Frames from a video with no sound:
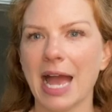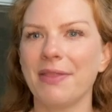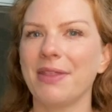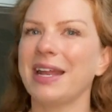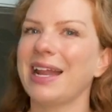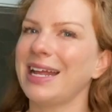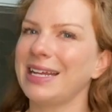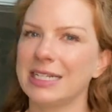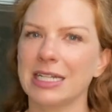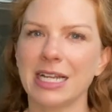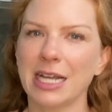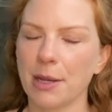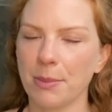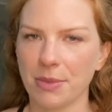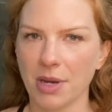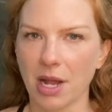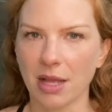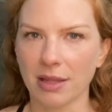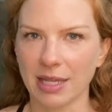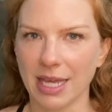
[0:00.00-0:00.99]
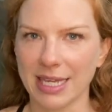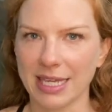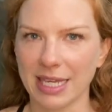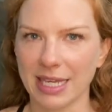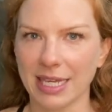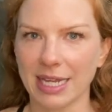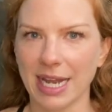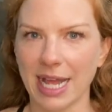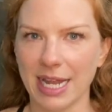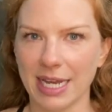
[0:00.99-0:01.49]
then ending up not
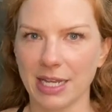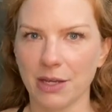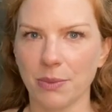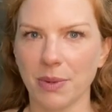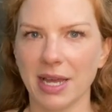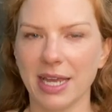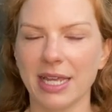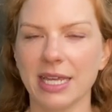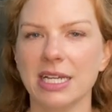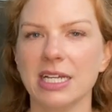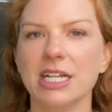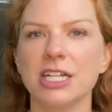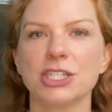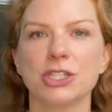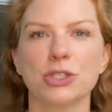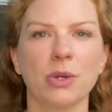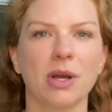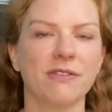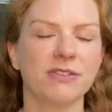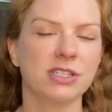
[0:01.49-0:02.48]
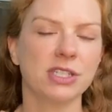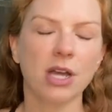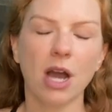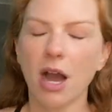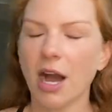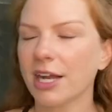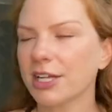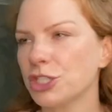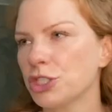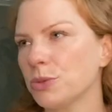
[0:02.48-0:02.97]
liking it anyway. So I've
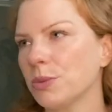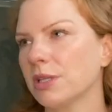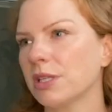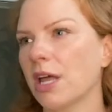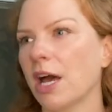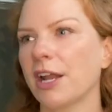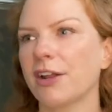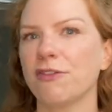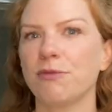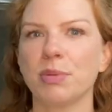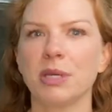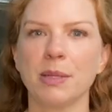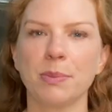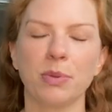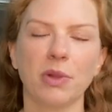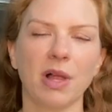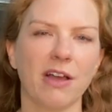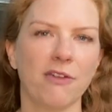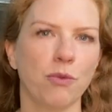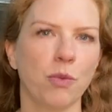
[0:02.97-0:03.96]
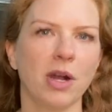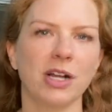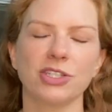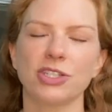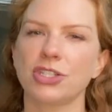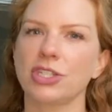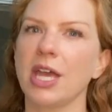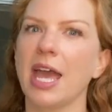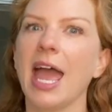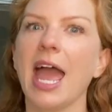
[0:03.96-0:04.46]
talked to a lot of people, I've
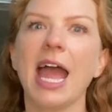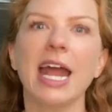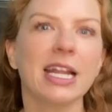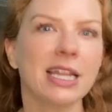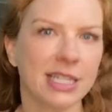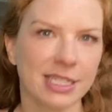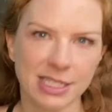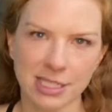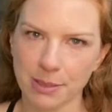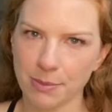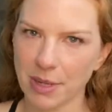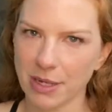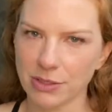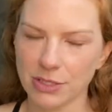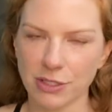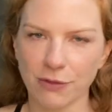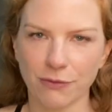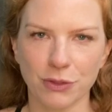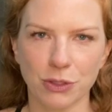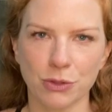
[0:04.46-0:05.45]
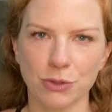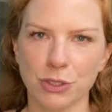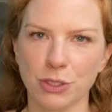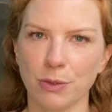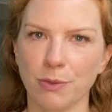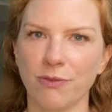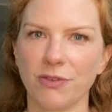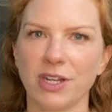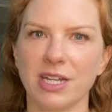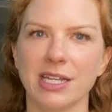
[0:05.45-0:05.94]
watched endless amounts of
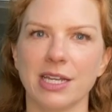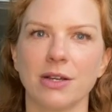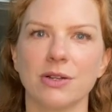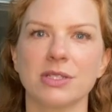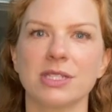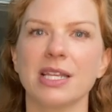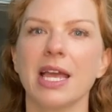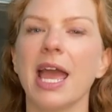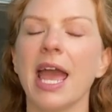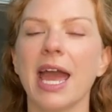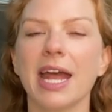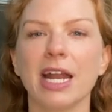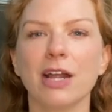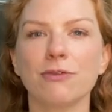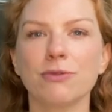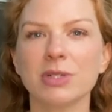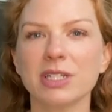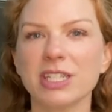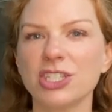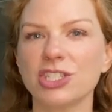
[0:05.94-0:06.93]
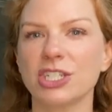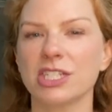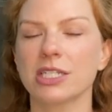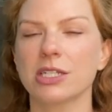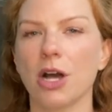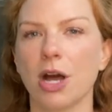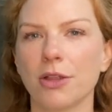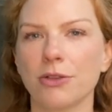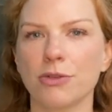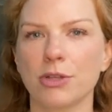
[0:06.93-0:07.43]
YouTube videos, and I've really just
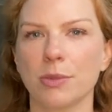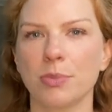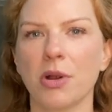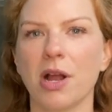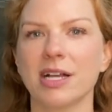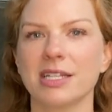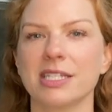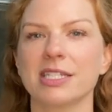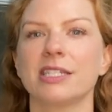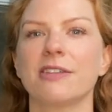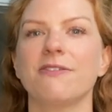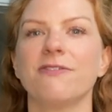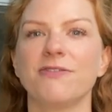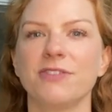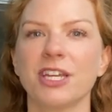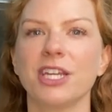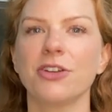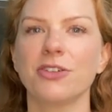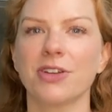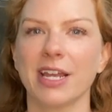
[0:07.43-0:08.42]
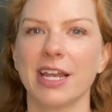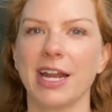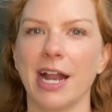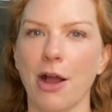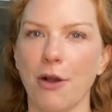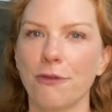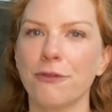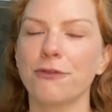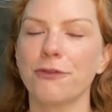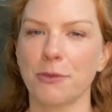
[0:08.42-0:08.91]
gone through the process of figuring it
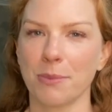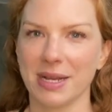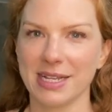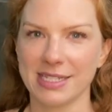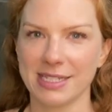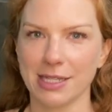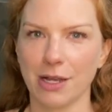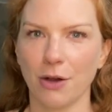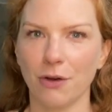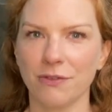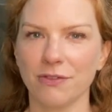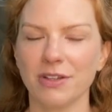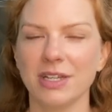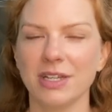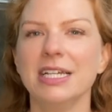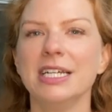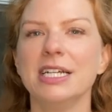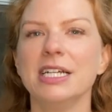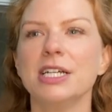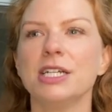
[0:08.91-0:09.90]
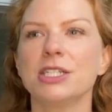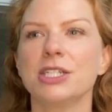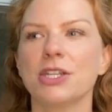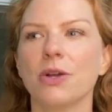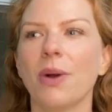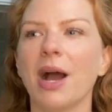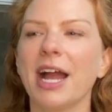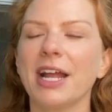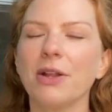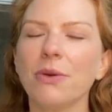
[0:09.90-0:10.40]
out for myself.
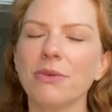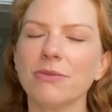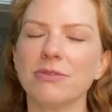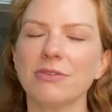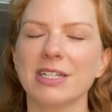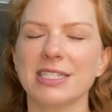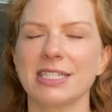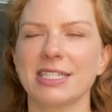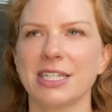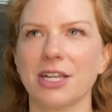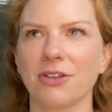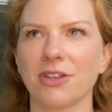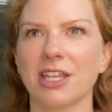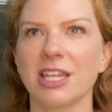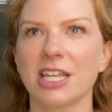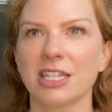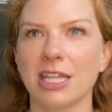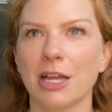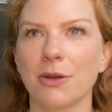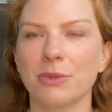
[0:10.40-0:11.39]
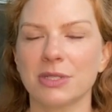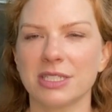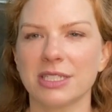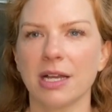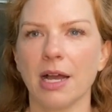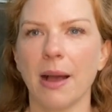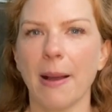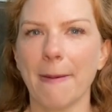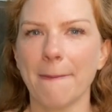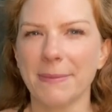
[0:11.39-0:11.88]
So I don't necessarily think that was
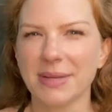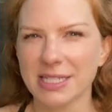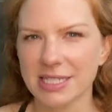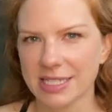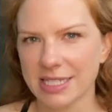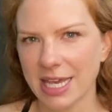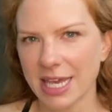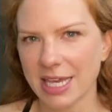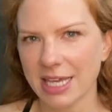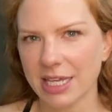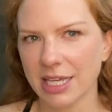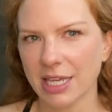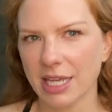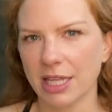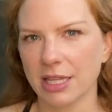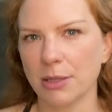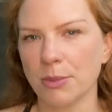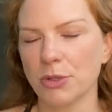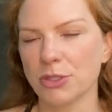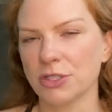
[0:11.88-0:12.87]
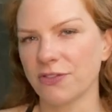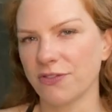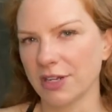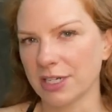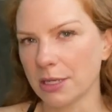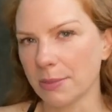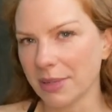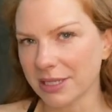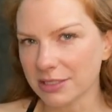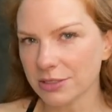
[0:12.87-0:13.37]
a mistake in the most
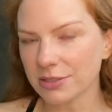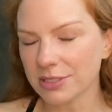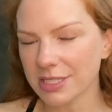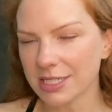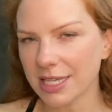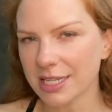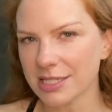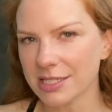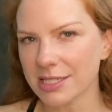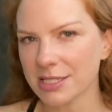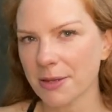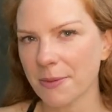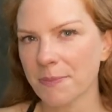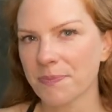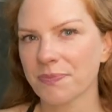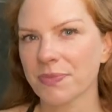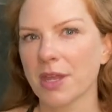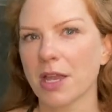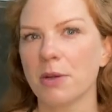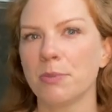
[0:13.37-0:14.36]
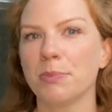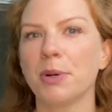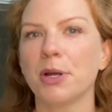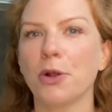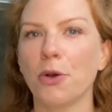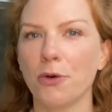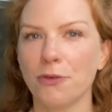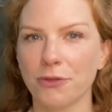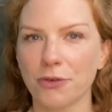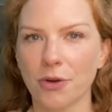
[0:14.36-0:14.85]
fundamental sense, but
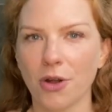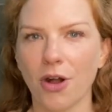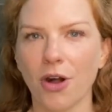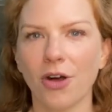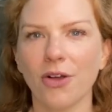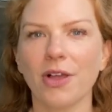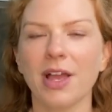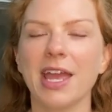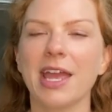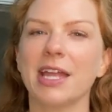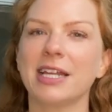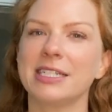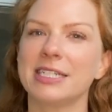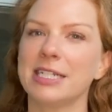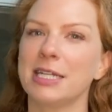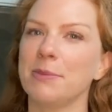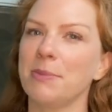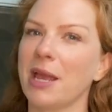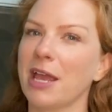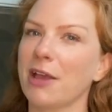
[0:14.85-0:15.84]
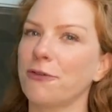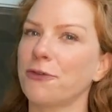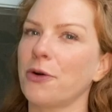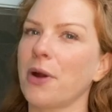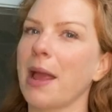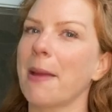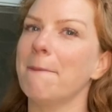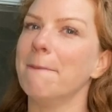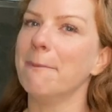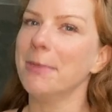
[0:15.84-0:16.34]
overall it did make for
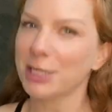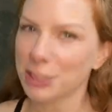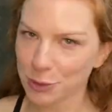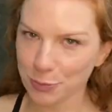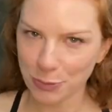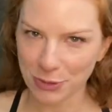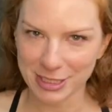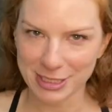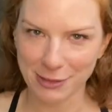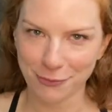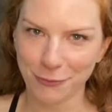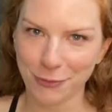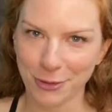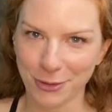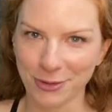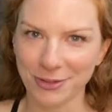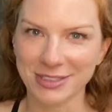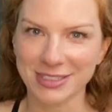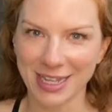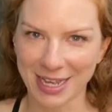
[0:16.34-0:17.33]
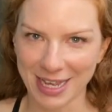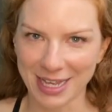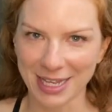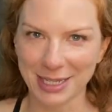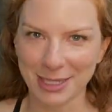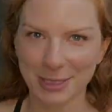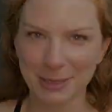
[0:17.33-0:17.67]
a much more difficult hike.